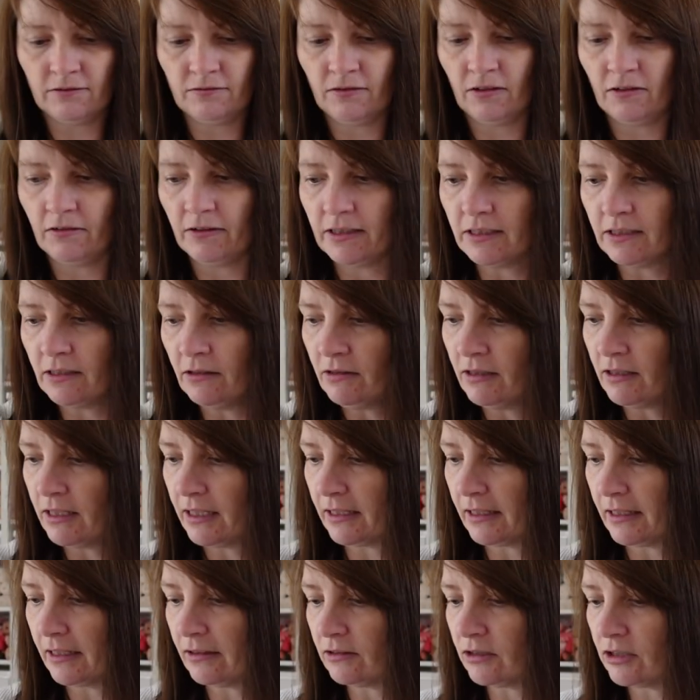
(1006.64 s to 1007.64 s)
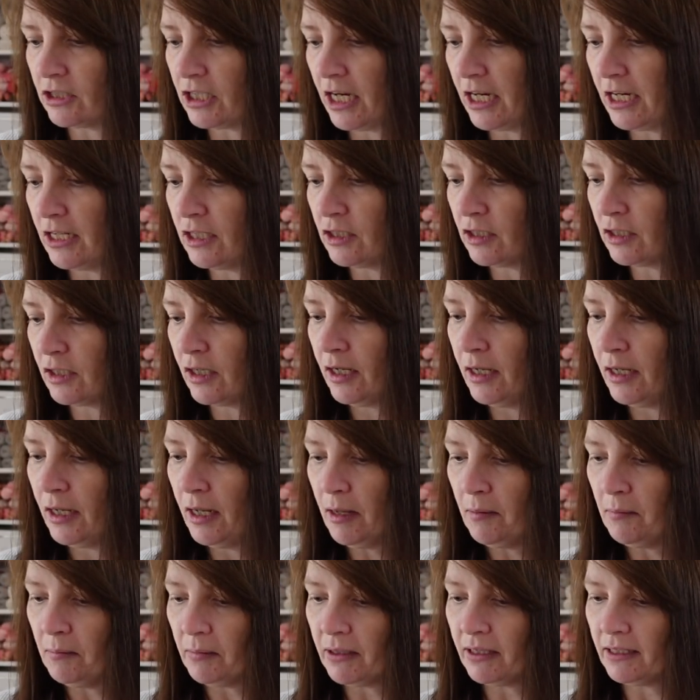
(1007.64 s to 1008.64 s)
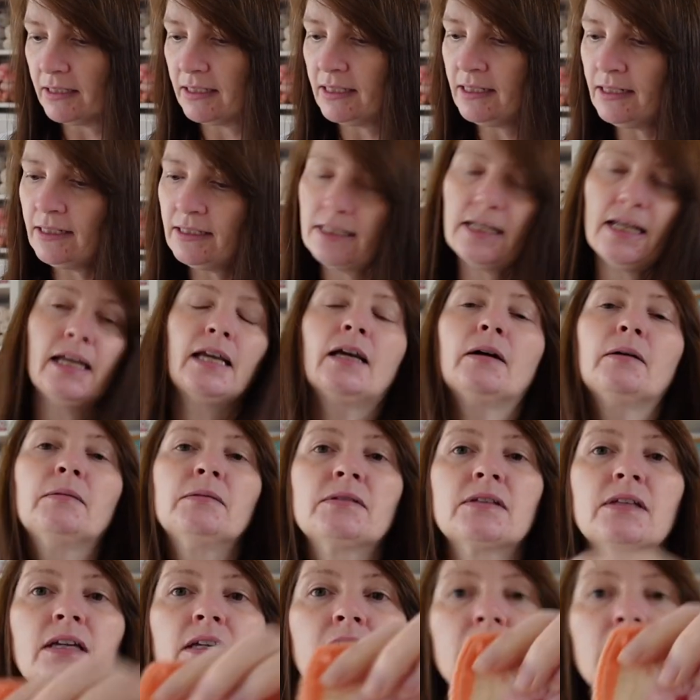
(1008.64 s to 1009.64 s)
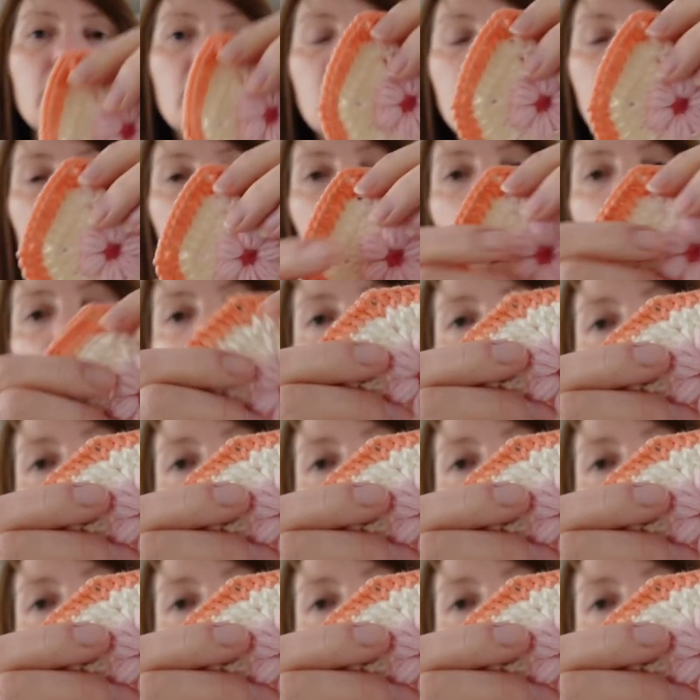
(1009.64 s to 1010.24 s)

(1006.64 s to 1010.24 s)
far. I don't think that's changed. But I did say I was going to do a